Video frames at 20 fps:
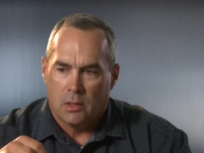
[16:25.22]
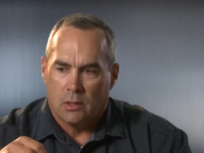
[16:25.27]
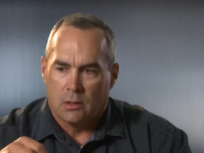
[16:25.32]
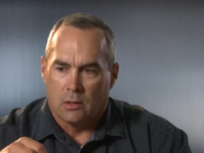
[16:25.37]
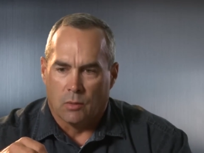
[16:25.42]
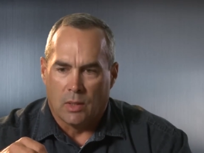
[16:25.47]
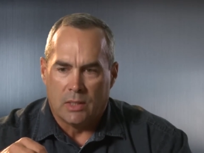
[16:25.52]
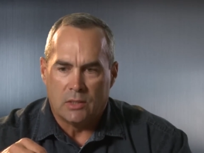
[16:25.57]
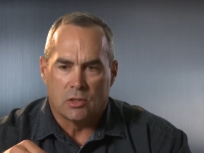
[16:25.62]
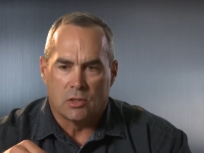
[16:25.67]

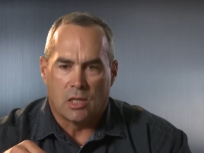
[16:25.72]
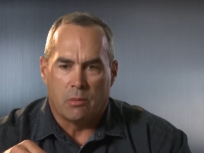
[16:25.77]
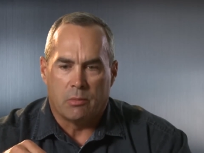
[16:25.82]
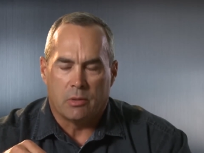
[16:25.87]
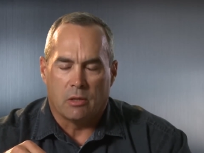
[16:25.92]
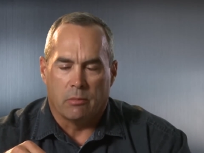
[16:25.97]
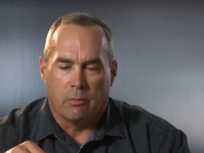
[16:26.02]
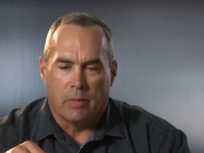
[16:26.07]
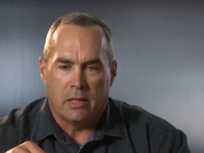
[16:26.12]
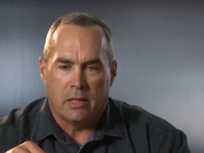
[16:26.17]
the Ranger Company
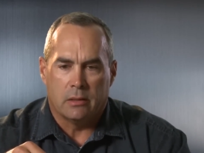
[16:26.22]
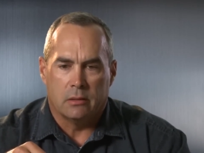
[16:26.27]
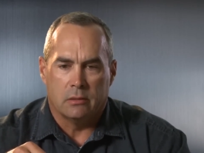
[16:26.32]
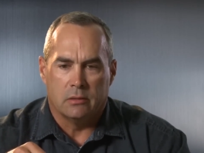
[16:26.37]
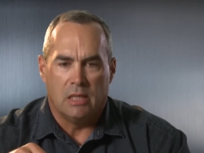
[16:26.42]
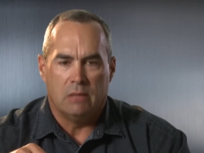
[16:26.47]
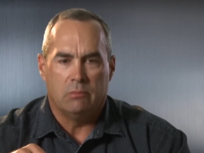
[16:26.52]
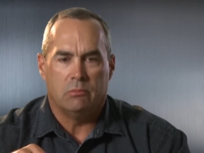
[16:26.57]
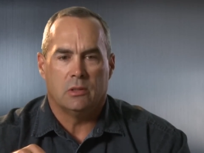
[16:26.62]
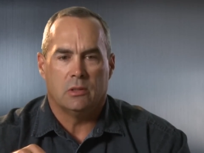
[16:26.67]
commander
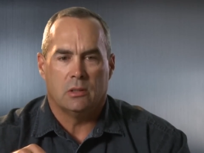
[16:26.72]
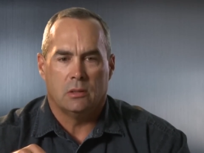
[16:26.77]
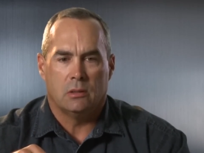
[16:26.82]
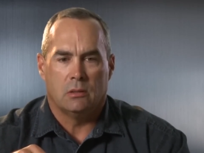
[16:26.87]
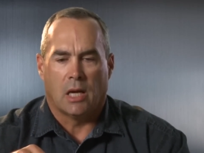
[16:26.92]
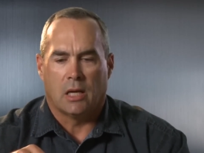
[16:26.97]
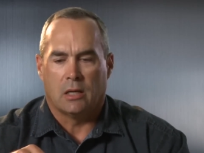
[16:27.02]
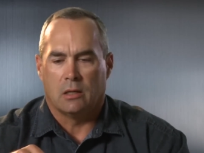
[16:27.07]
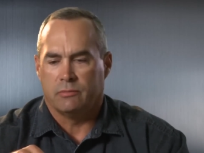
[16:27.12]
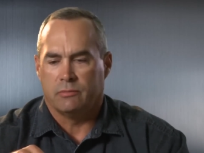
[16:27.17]
deemed it,
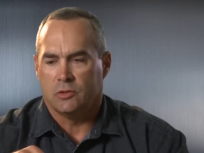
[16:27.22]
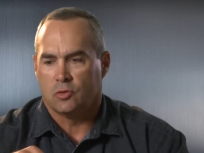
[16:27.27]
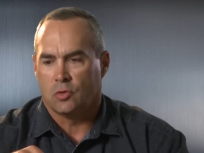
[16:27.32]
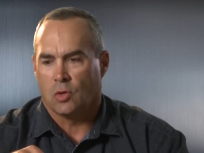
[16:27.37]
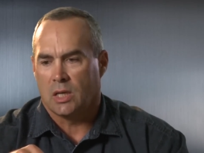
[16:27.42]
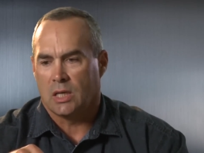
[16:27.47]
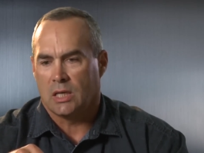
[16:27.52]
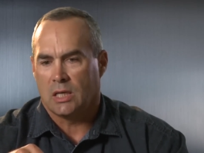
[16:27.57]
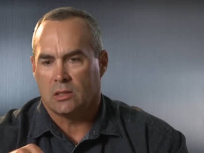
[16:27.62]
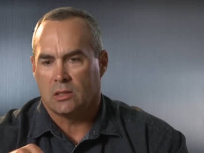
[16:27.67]
I don't know if he's
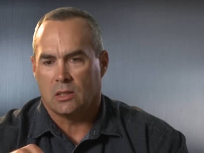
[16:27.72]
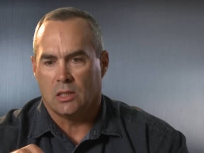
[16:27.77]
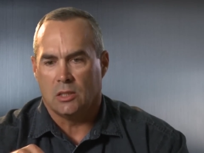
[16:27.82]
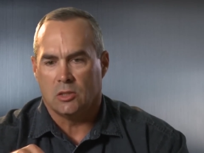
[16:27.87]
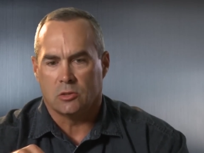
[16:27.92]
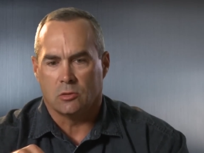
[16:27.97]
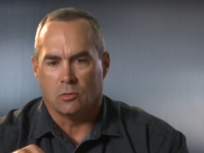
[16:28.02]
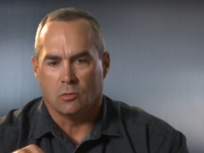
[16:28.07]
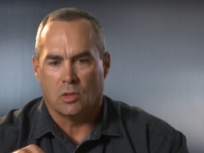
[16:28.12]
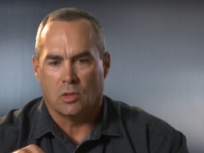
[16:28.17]
trying to get
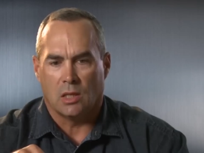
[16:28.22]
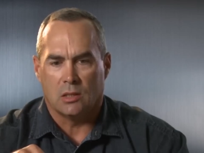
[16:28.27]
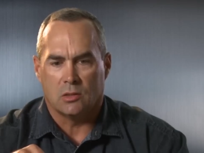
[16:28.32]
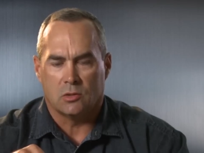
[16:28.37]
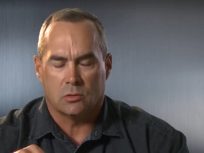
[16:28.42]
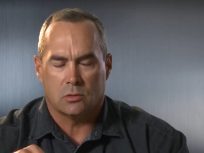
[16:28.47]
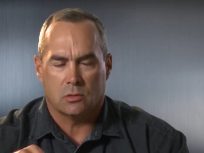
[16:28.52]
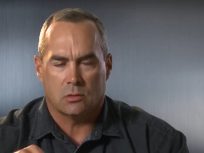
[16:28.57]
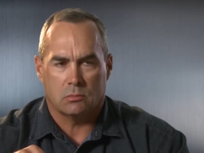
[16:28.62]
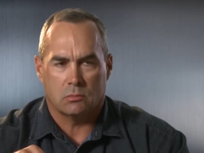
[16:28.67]
these
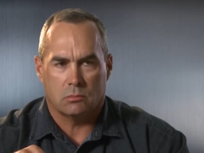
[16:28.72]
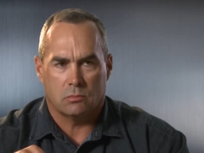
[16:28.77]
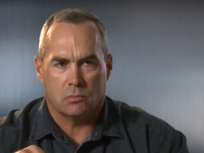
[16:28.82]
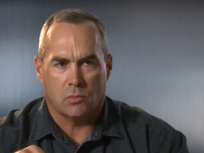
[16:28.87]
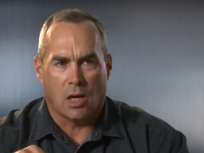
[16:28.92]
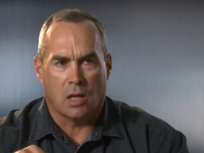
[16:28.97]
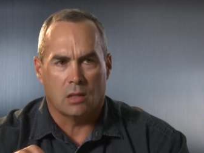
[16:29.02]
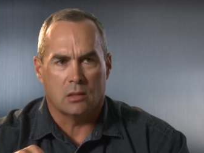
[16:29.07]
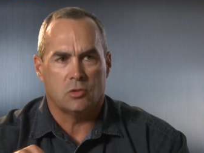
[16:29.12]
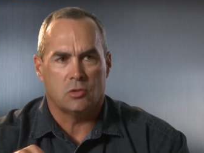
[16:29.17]
lieutenants
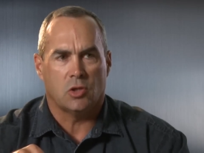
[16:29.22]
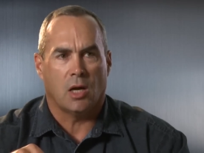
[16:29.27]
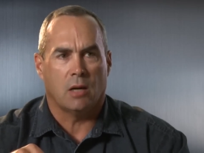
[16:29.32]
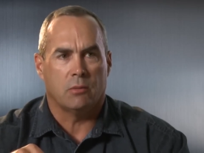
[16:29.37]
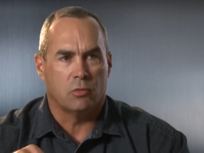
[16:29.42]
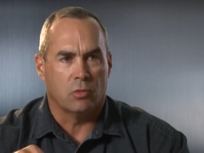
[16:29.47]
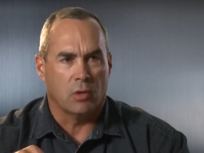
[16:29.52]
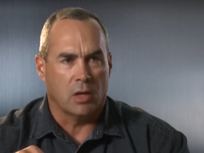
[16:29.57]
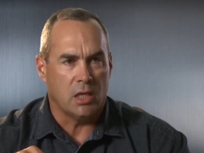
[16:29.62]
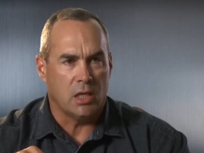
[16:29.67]

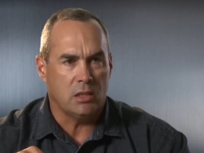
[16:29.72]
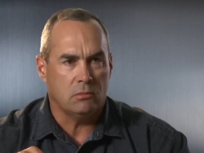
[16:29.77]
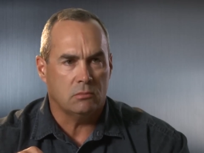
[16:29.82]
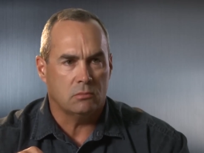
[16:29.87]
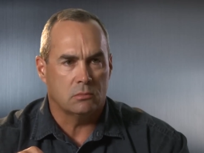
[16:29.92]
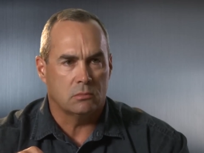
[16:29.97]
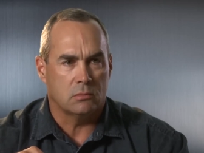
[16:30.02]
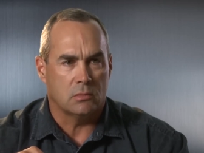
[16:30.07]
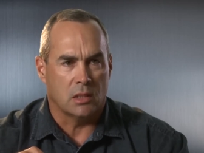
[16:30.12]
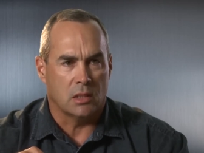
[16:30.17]
on-the-job training
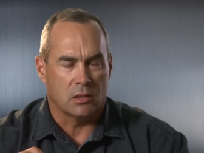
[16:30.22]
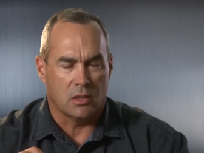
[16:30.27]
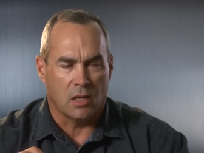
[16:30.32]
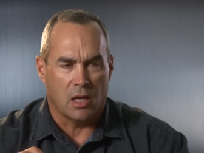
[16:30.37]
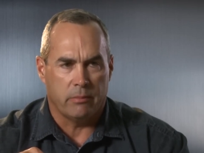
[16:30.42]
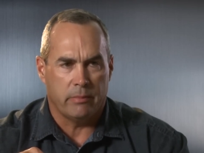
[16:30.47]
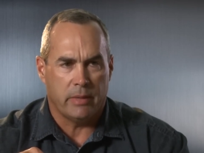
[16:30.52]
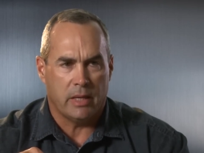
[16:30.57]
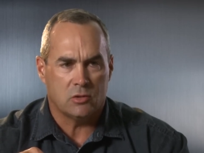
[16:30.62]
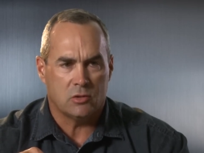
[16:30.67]
in a
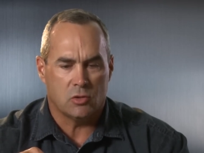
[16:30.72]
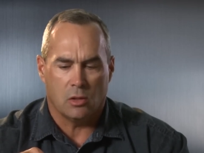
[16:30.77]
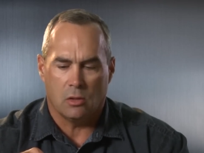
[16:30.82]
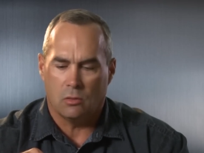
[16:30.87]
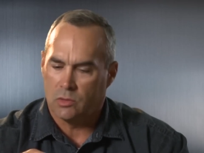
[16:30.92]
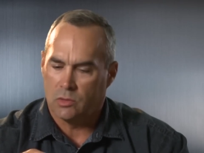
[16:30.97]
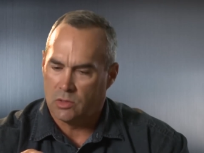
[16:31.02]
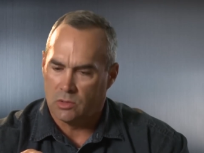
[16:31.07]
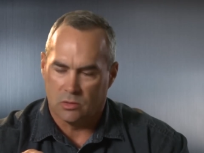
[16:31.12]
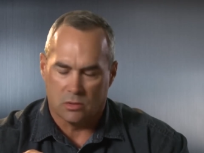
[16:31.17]
combat
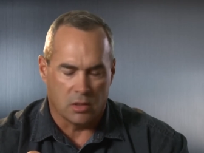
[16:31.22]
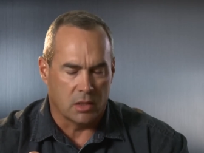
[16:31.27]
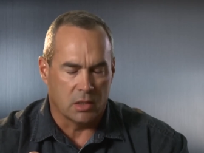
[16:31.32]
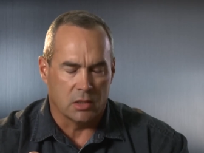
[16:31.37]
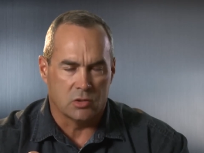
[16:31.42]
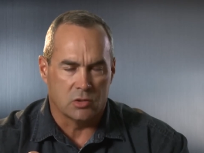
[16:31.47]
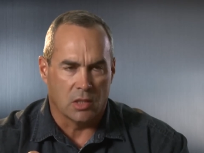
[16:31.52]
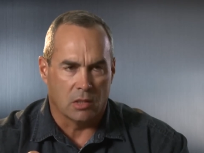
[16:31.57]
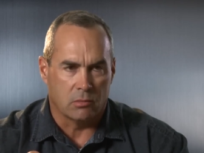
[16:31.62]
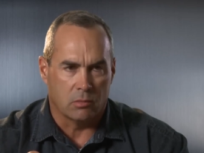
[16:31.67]
zone, which is
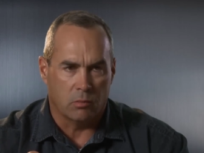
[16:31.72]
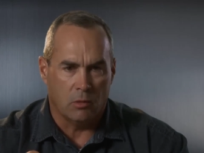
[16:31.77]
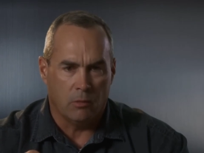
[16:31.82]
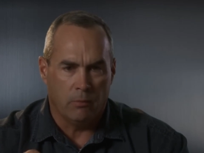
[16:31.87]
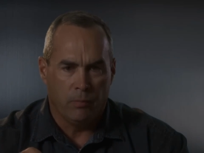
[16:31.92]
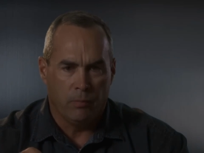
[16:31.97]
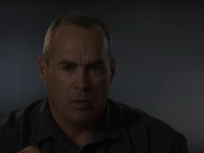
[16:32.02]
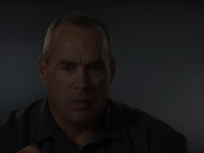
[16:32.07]
unacceptable.